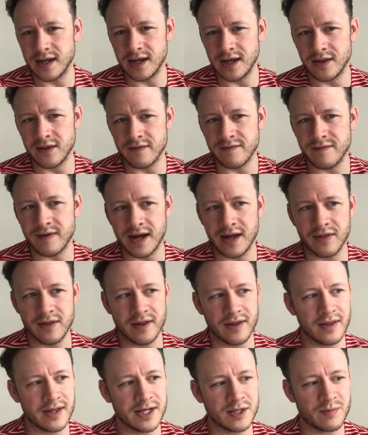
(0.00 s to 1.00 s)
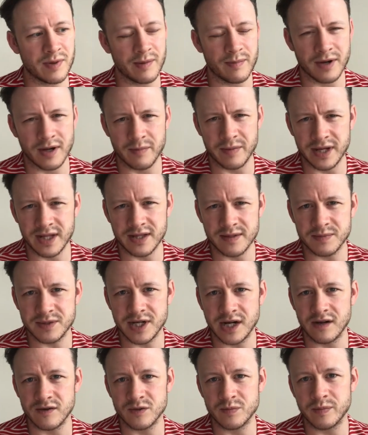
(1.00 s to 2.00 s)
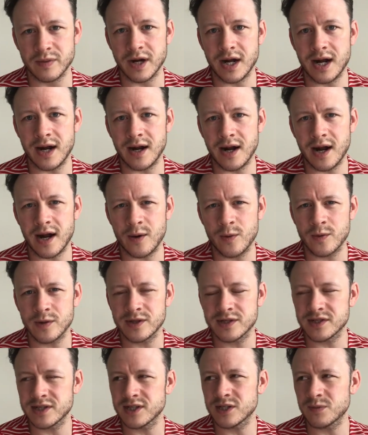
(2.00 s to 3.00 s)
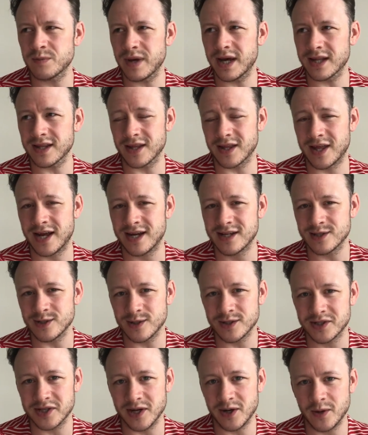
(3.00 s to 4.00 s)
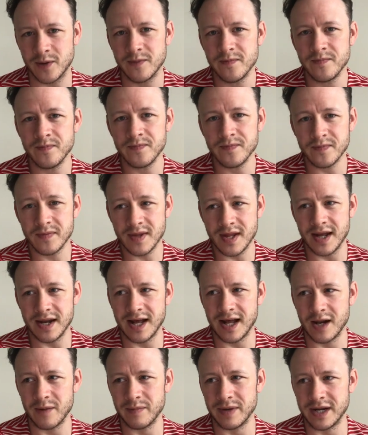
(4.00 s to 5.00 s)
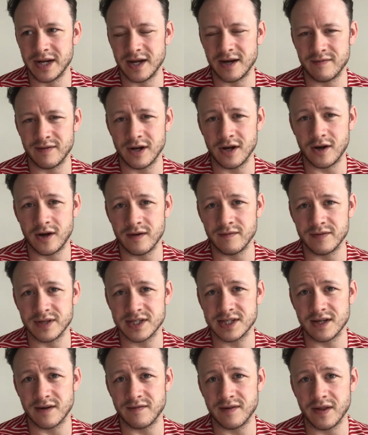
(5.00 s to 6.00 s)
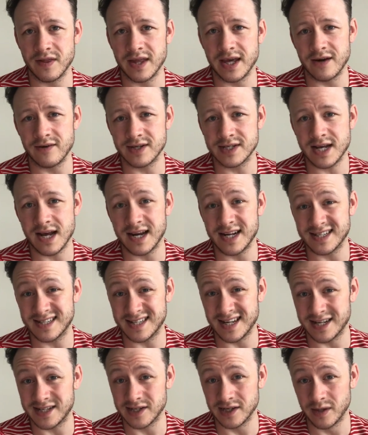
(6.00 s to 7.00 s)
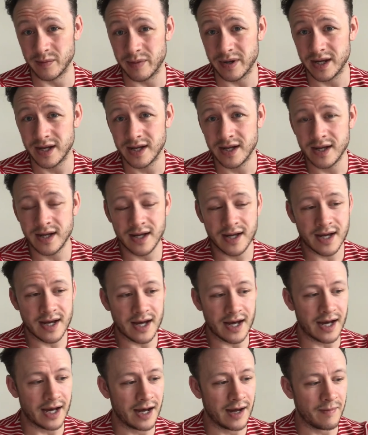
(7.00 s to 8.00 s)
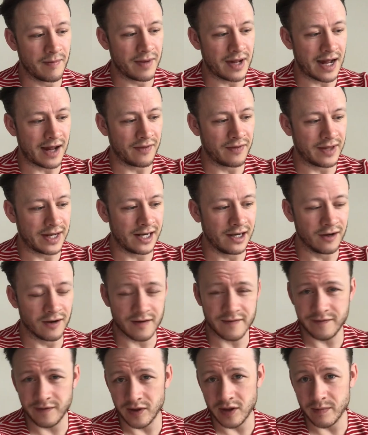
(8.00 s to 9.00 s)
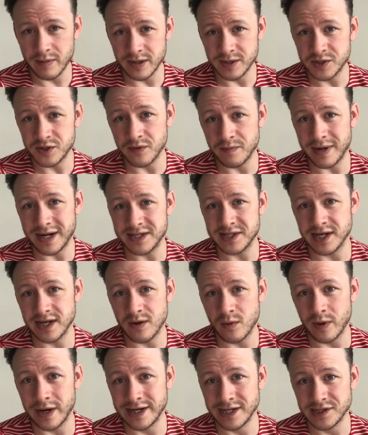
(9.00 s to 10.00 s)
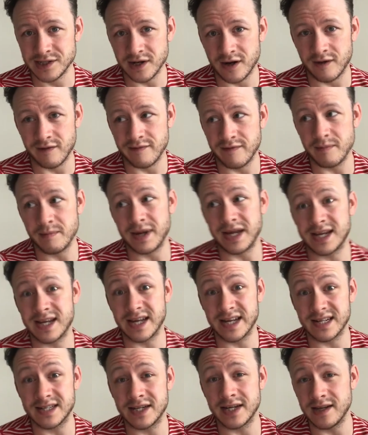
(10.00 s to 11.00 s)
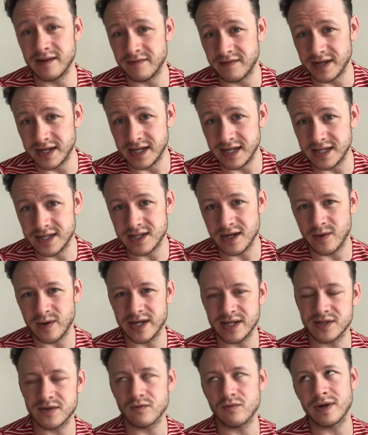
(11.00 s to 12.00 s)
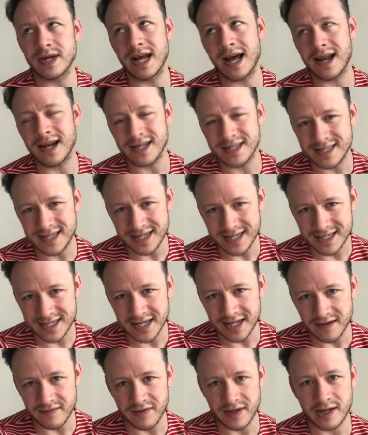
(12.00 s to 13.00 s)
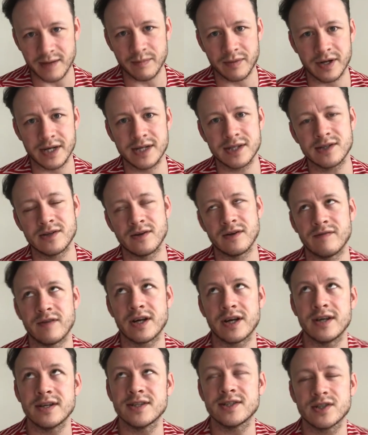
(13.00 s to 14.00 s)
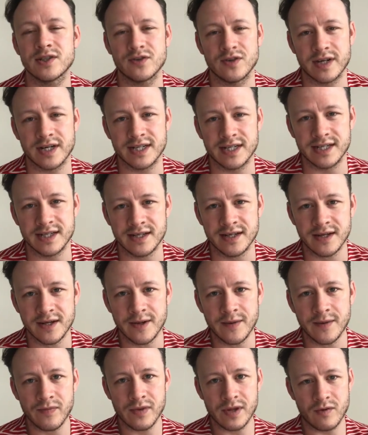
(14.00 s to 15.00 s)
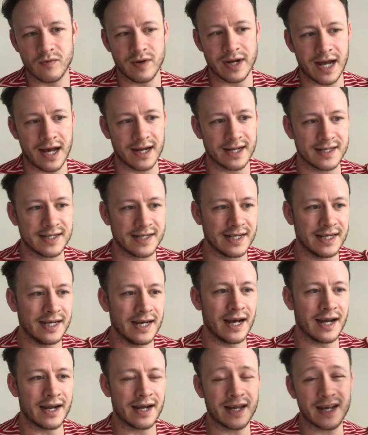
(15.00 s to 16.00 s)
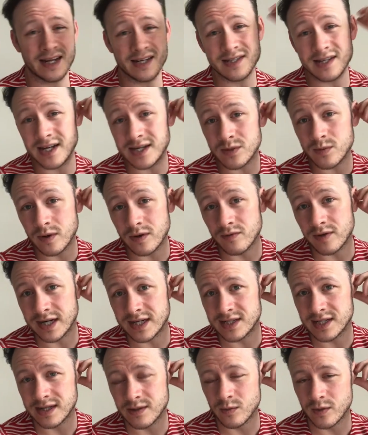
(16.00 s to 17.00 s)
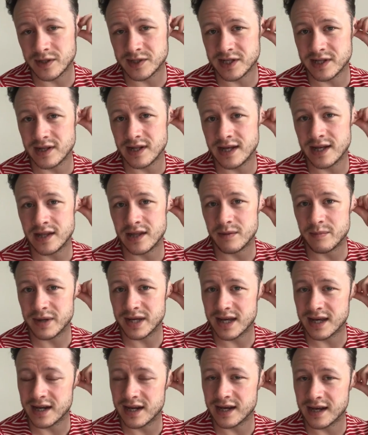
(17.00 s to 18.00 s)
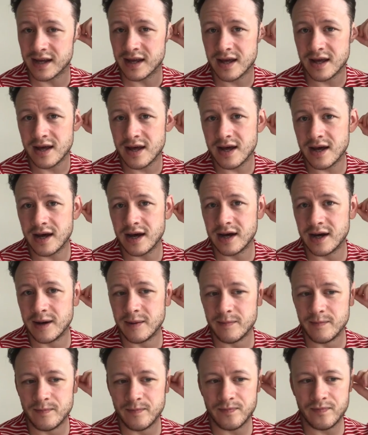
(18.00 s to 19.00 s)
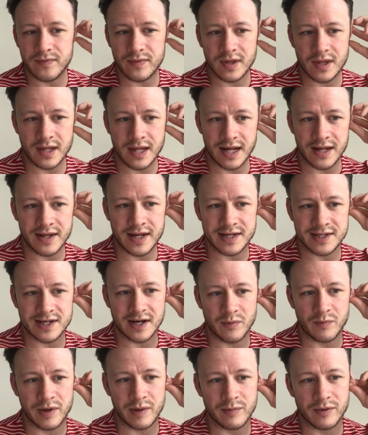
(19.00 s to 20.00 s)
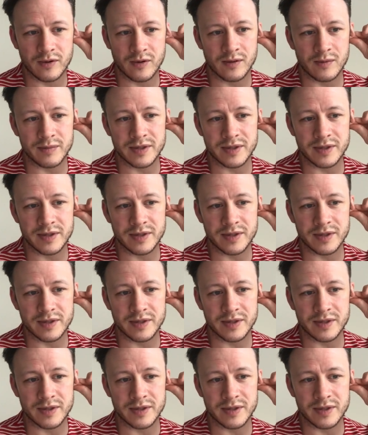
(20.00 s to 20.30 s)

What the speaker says: in the fact that these people are being themselves, but I would suspect that there's also an element of a lot of the stuff on there is kind of set up. And they look for the most dramatic ways of making TV. So it's reality TV, but it's sort of a constructed reality. And I guess that's what wrestling was in the beginning. That's how people